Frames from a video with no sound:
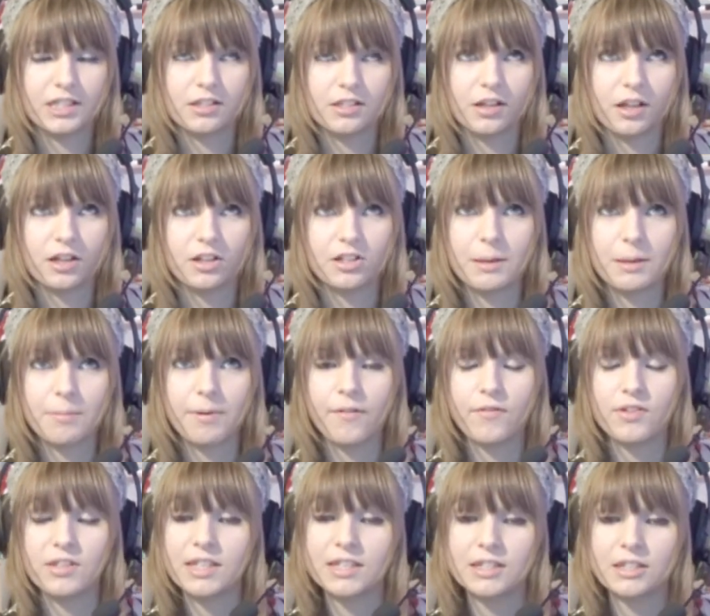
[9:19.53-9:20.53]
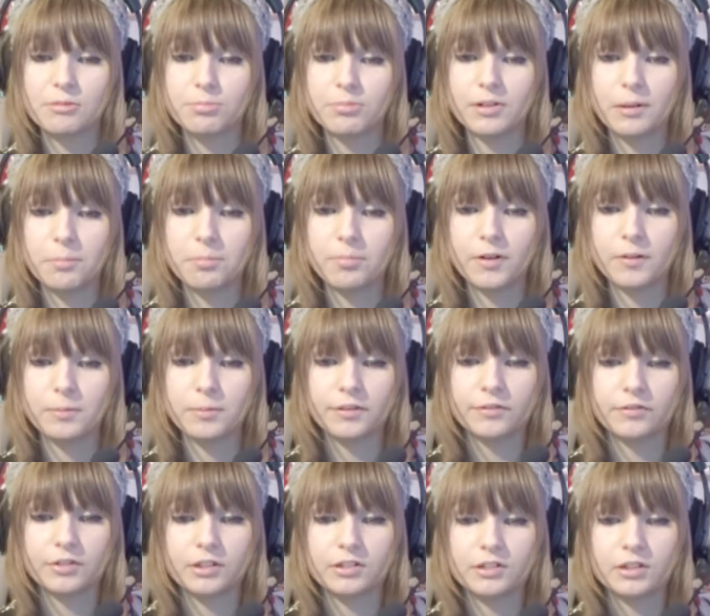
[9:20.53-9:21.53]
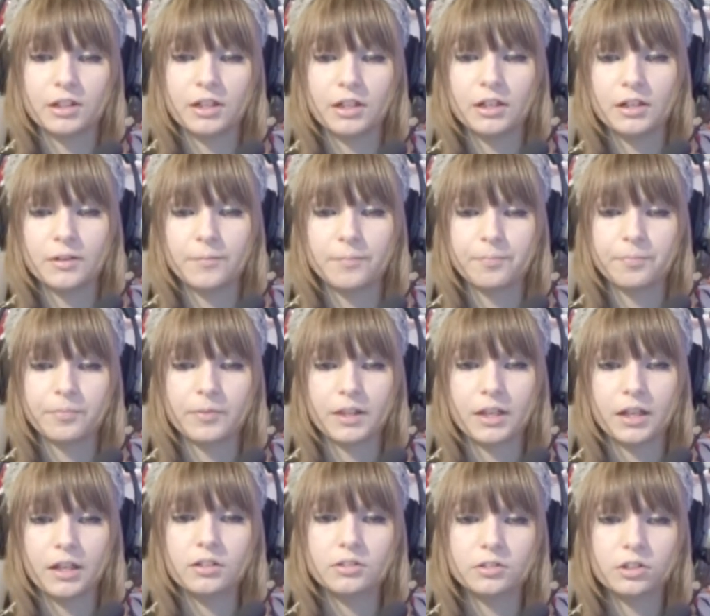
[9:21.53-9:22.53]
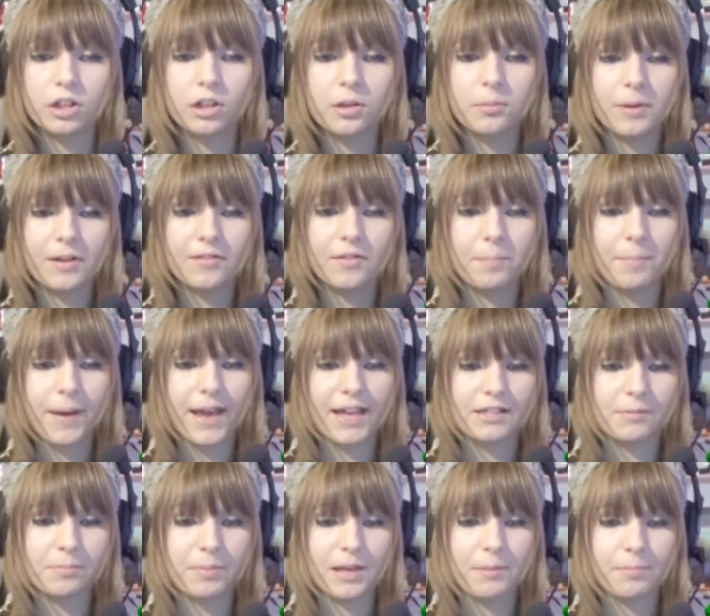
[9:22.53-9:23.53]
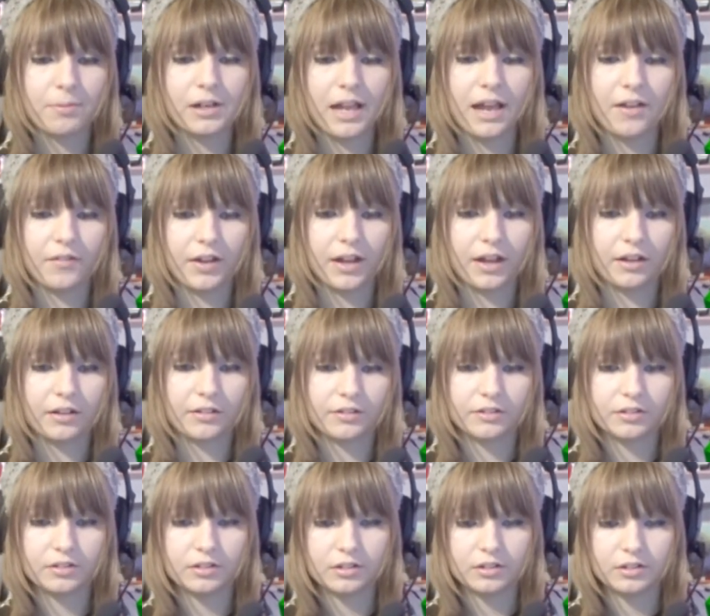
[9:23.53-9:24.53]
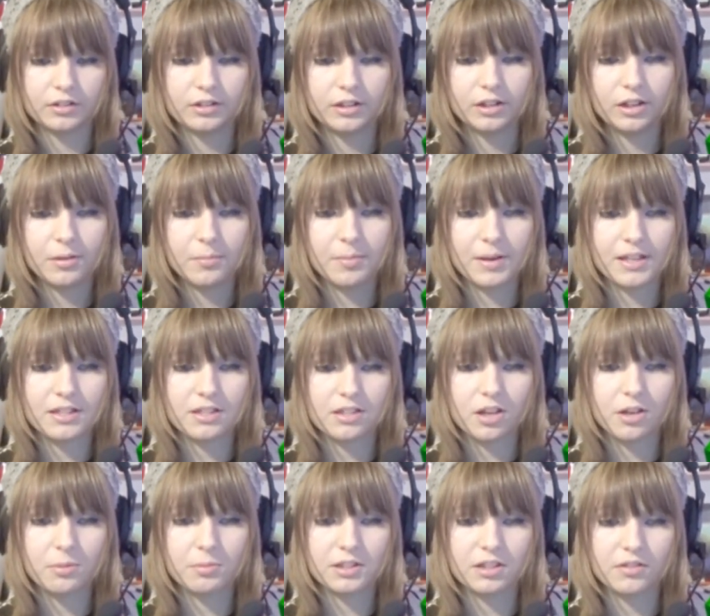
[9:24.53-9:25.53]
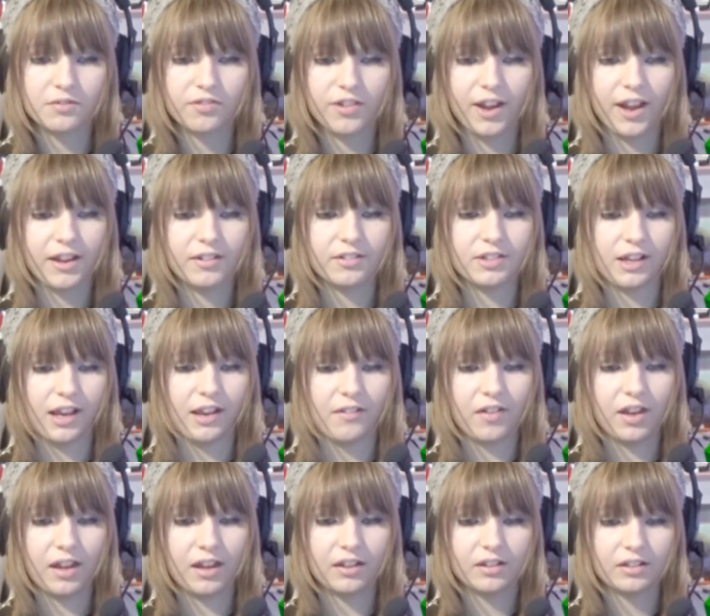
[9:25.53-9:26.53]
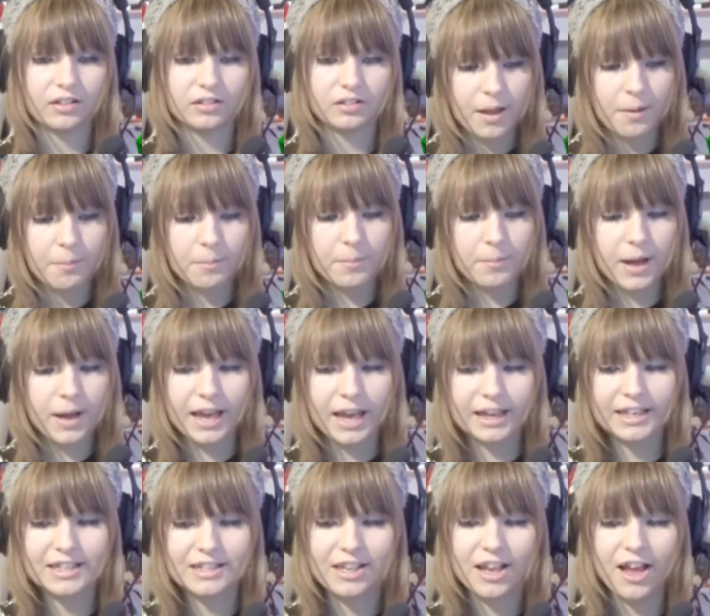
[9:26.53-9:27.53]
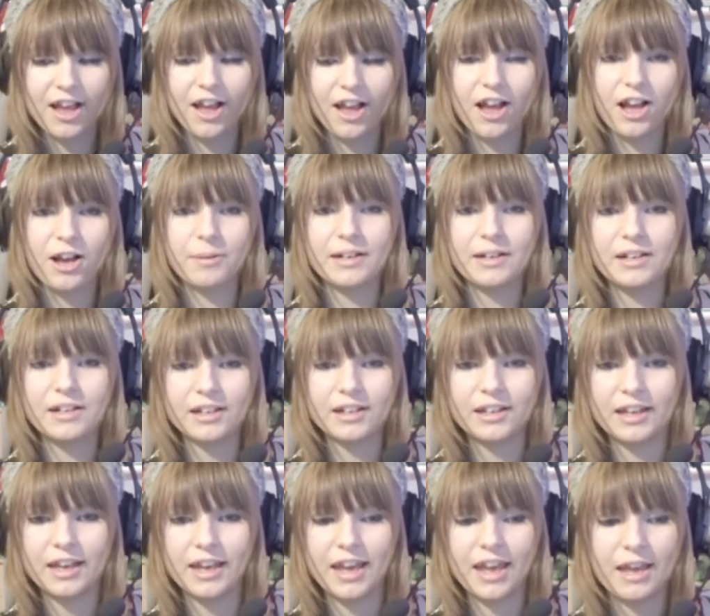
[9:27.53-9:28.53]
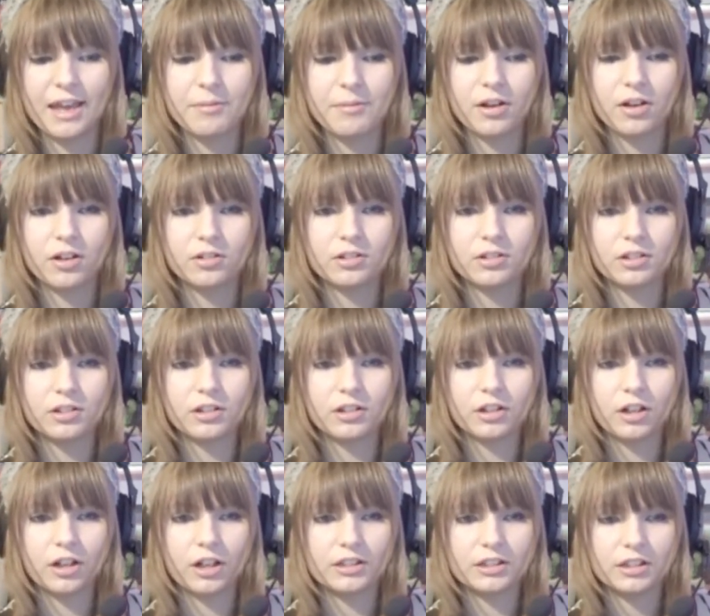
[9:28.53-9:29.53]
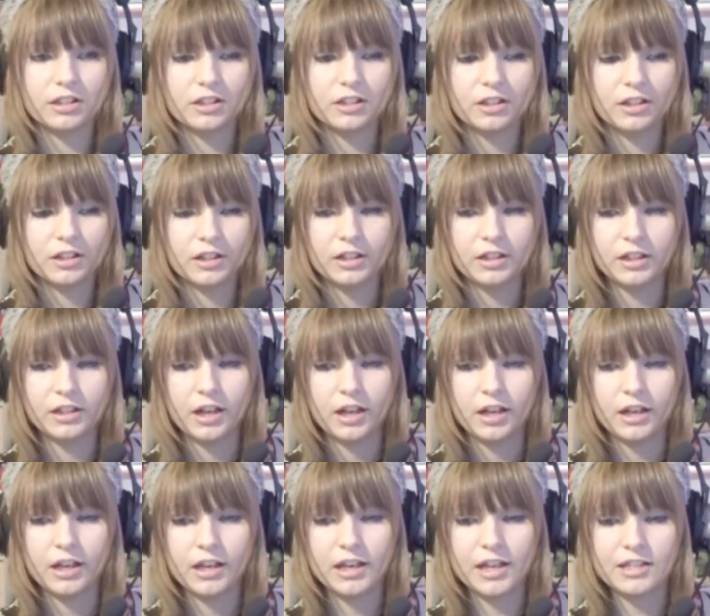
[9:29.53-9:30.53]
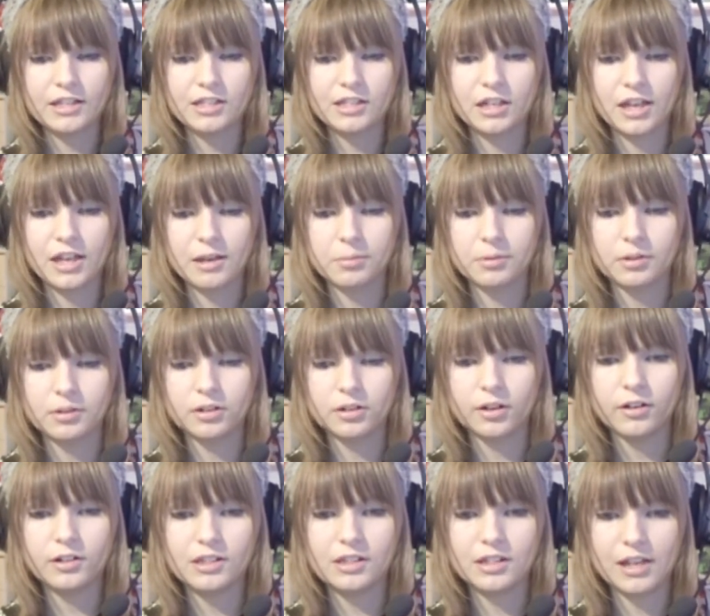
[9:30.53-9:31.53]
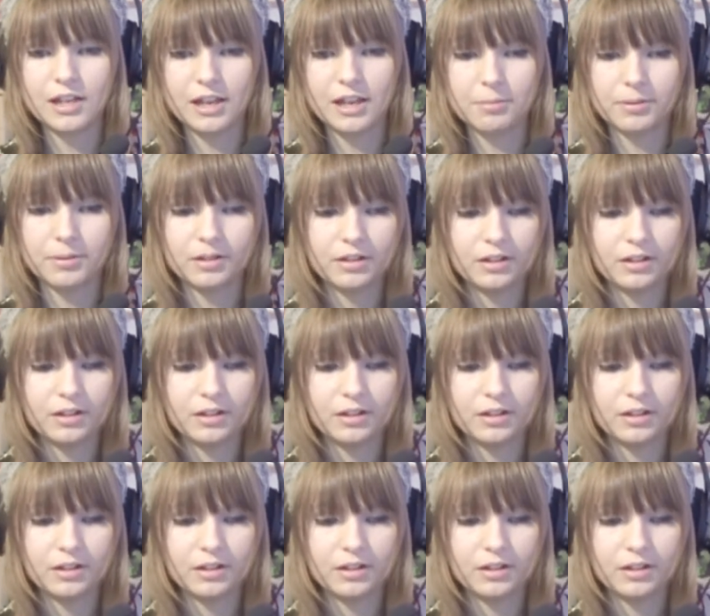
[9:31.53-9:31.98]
I'm going to say brother and sisters, but they're both brothers. You're going to be the best people ever. You're going to be so much fun together. Mike is home and look at him. Oh god. He needs sleep. Go to sleep.